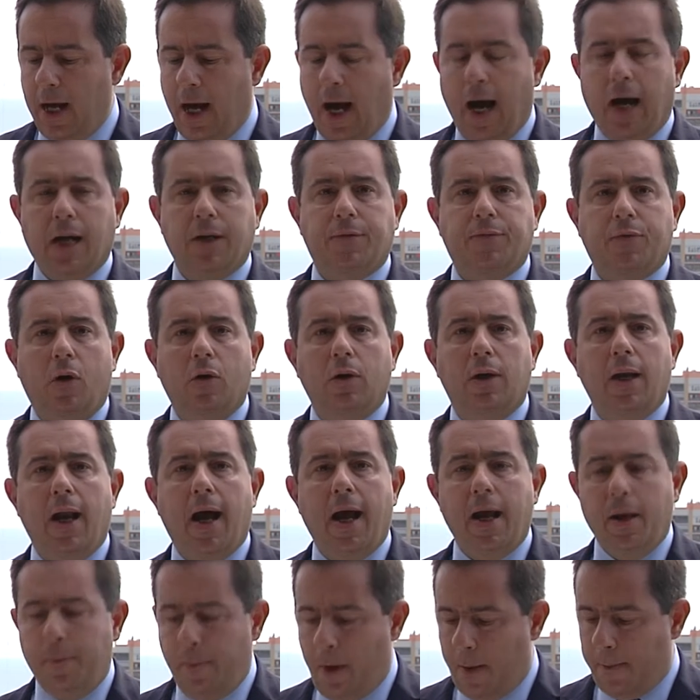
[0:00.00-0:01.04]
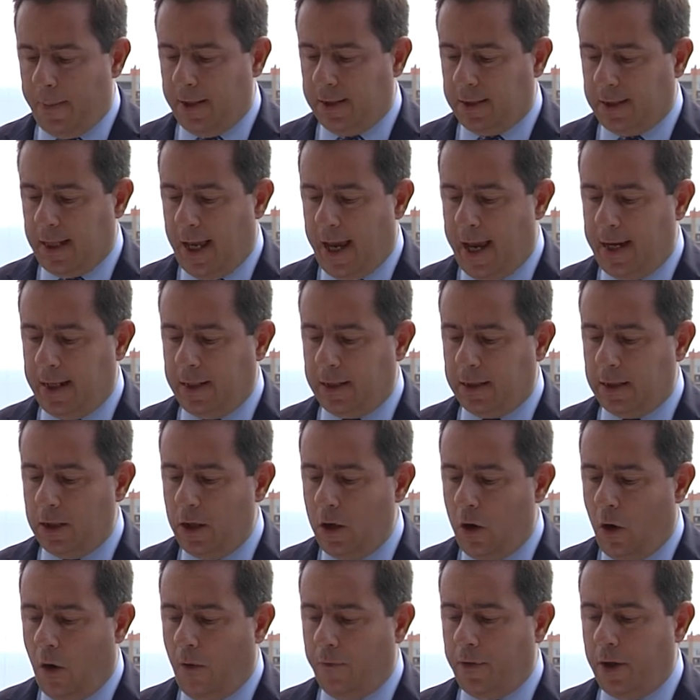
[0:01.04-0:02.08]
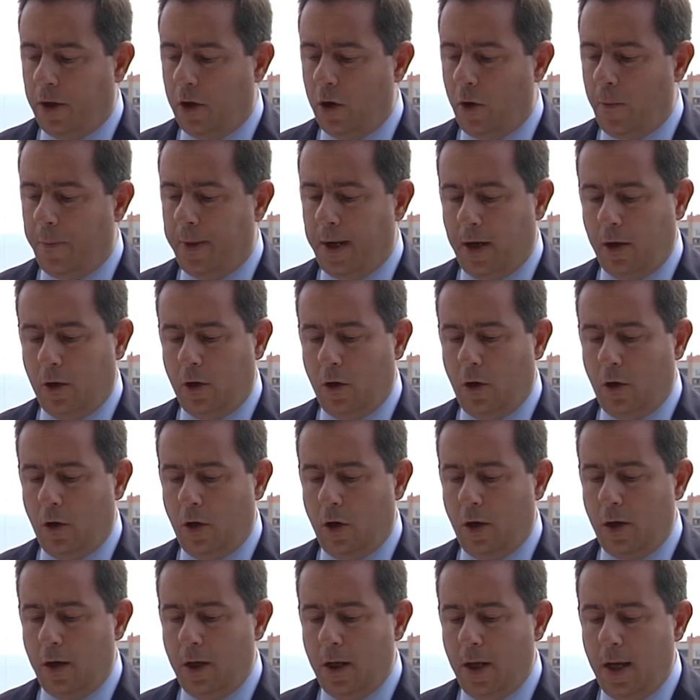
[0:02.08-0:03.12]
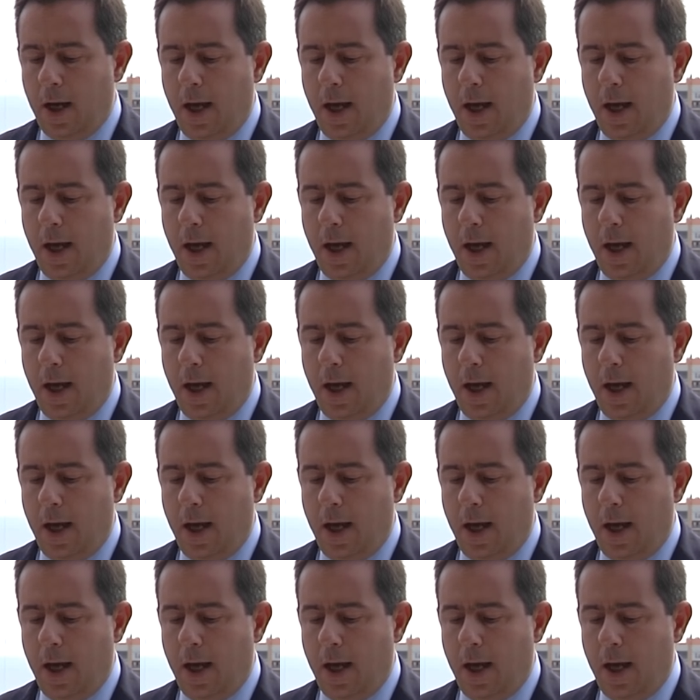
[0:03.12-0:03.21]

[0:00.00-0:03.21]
as frontline member states of the European Union